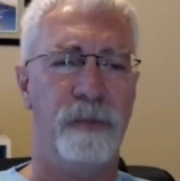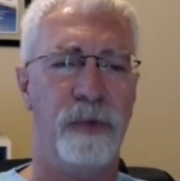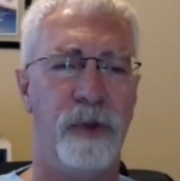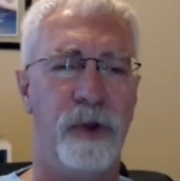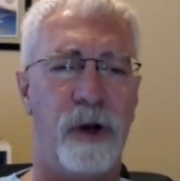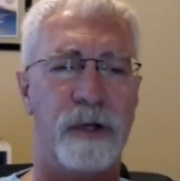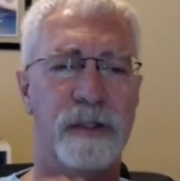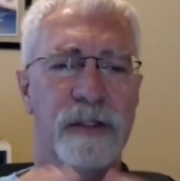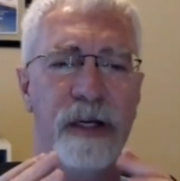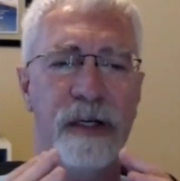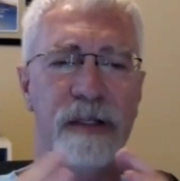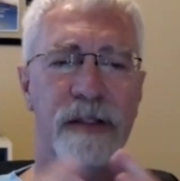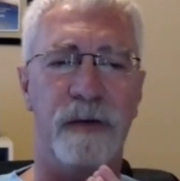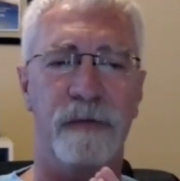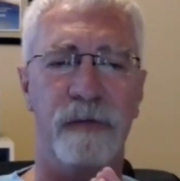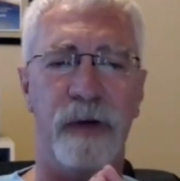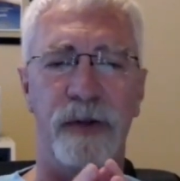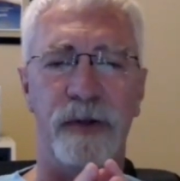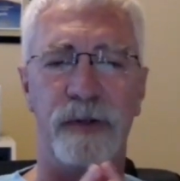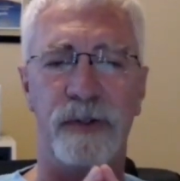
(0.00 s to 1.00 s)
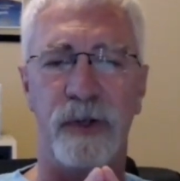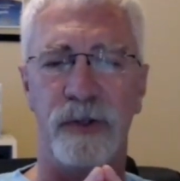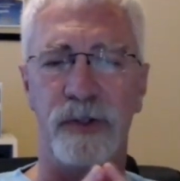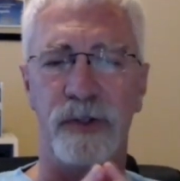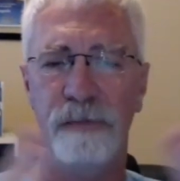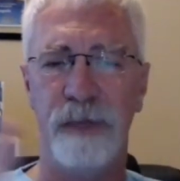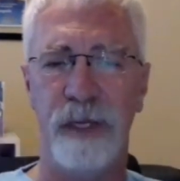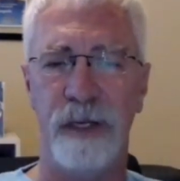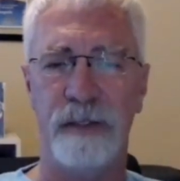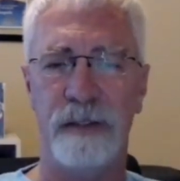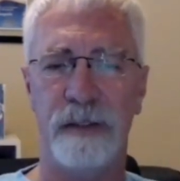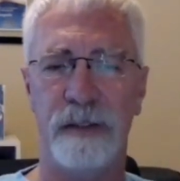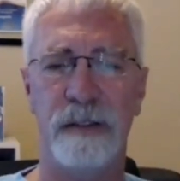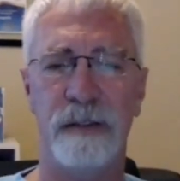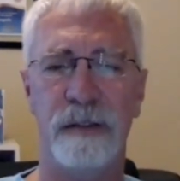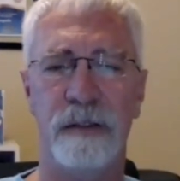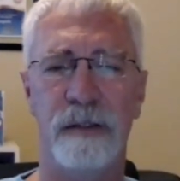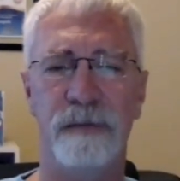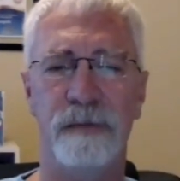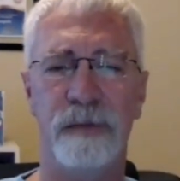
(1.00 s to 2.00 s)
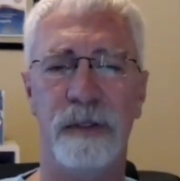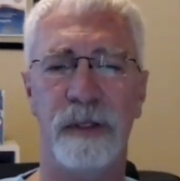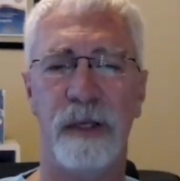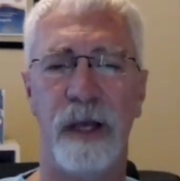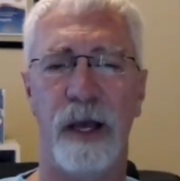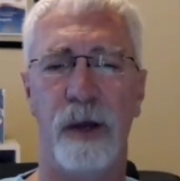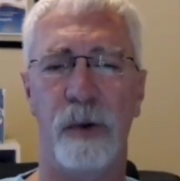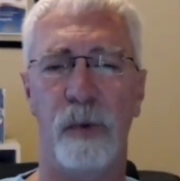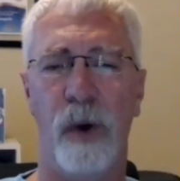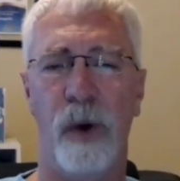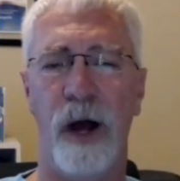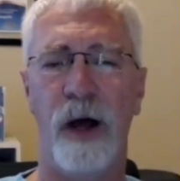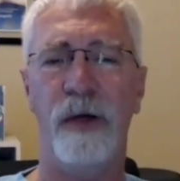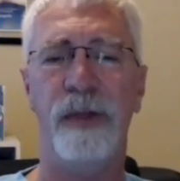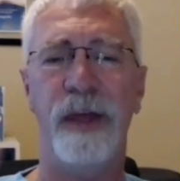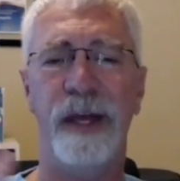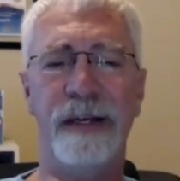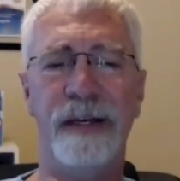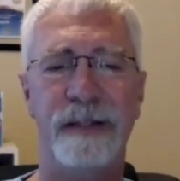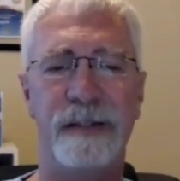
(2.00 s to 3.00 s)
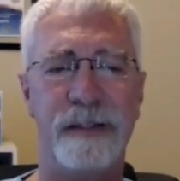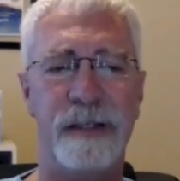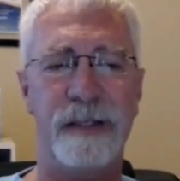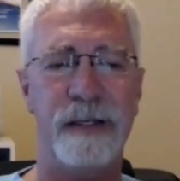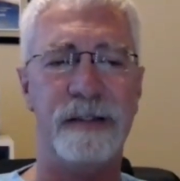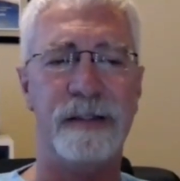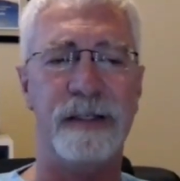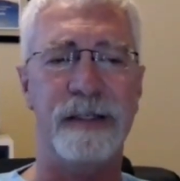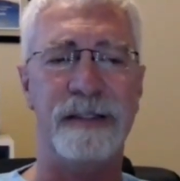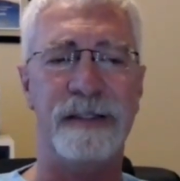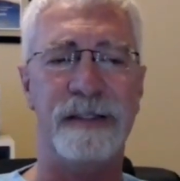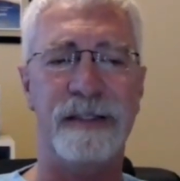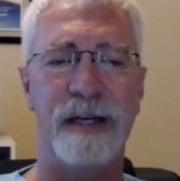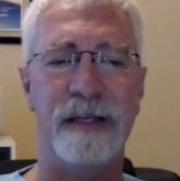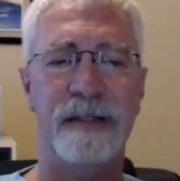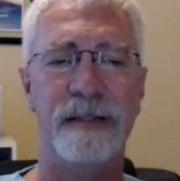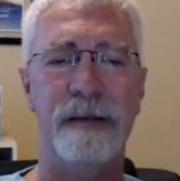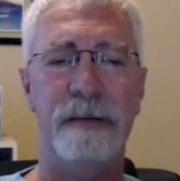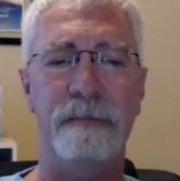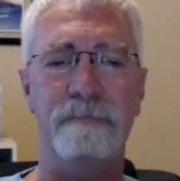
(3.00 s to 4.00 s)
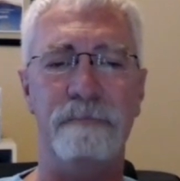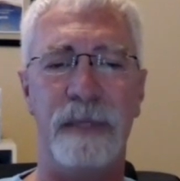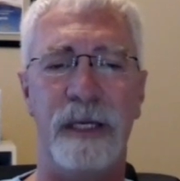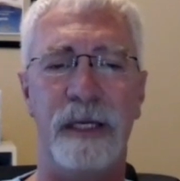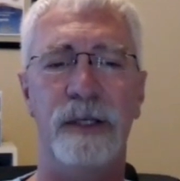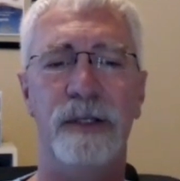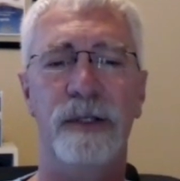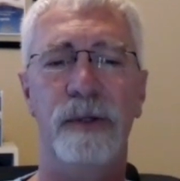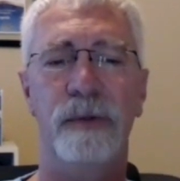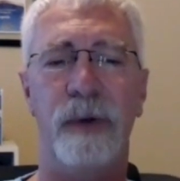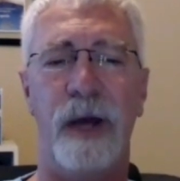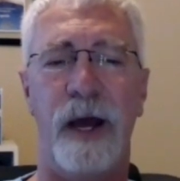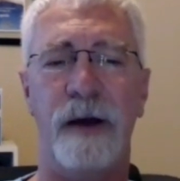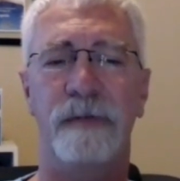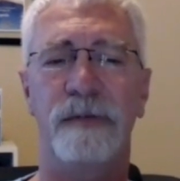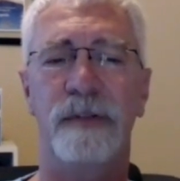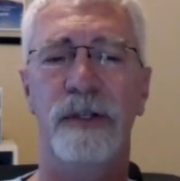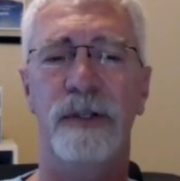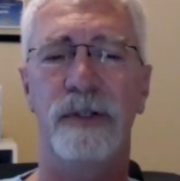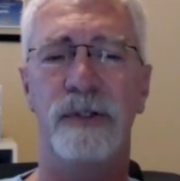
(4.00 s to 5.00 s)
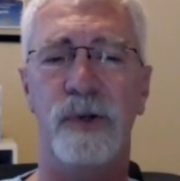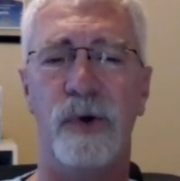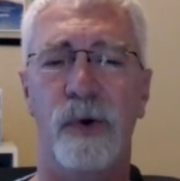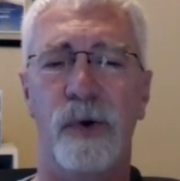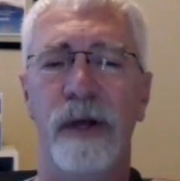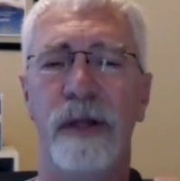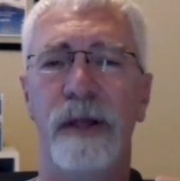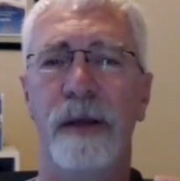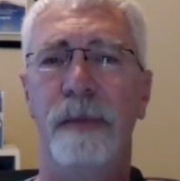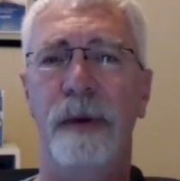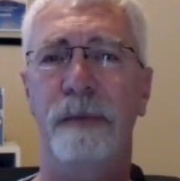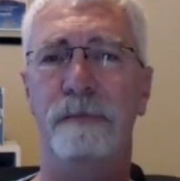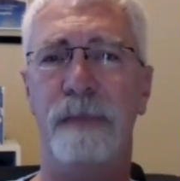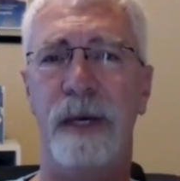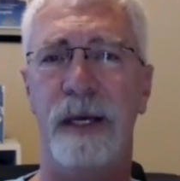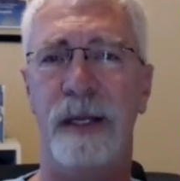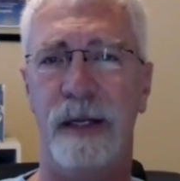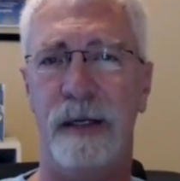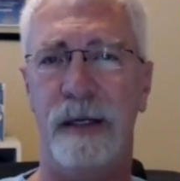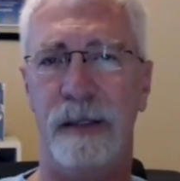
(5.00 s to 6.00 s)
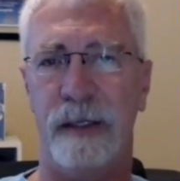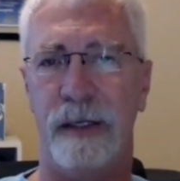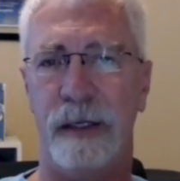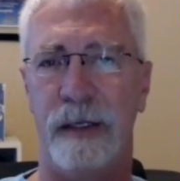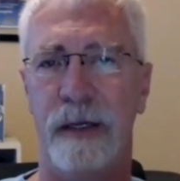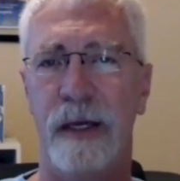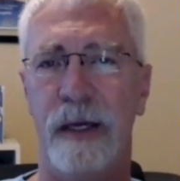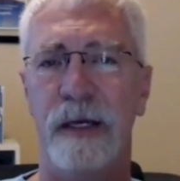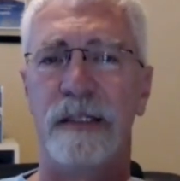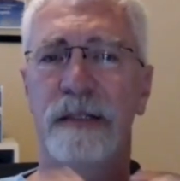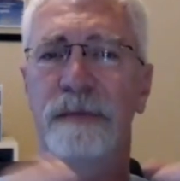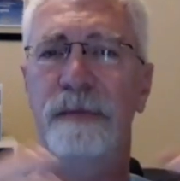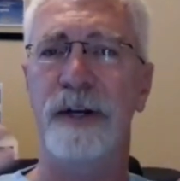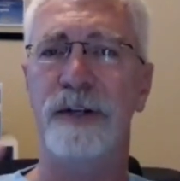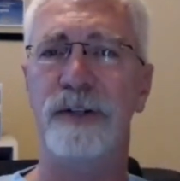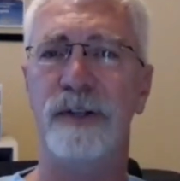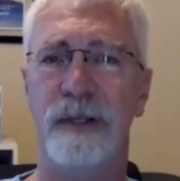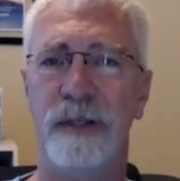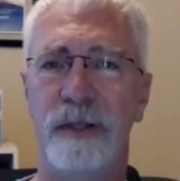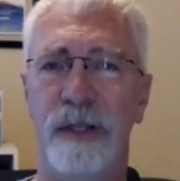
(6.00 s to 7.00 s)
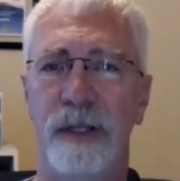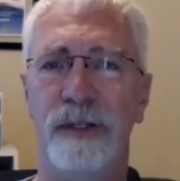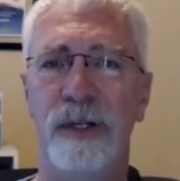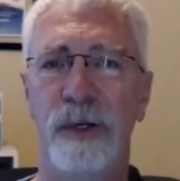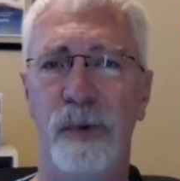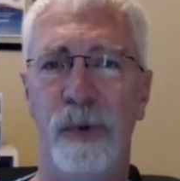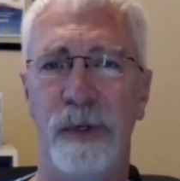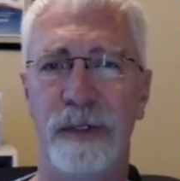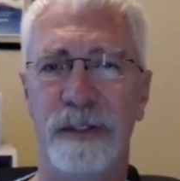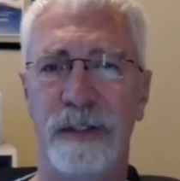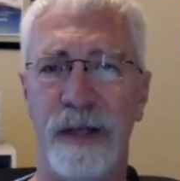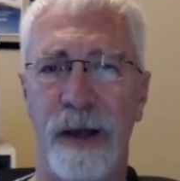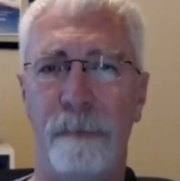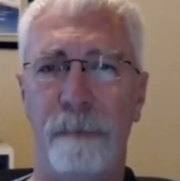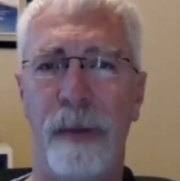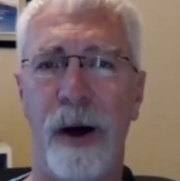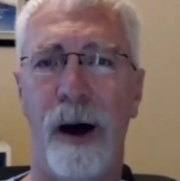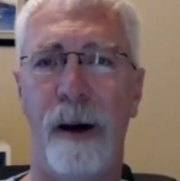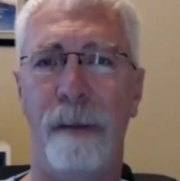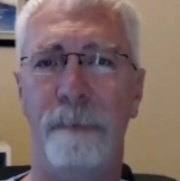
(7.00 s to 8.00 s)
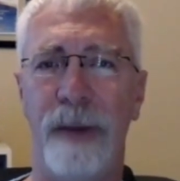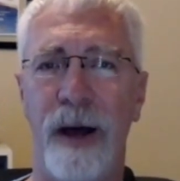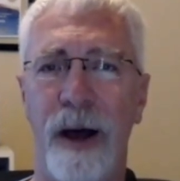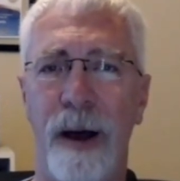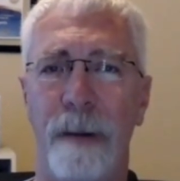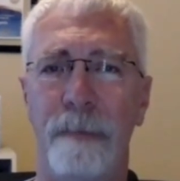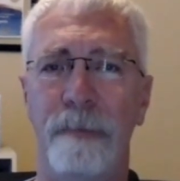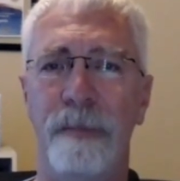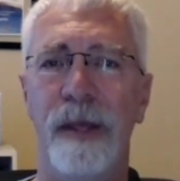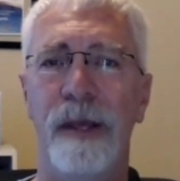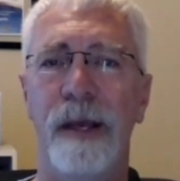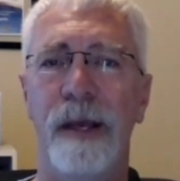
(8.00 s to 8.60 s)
There are tons of other social media systems, and while they exist, it doesn't mean you have to join them immediately, especially the new ones that pop up.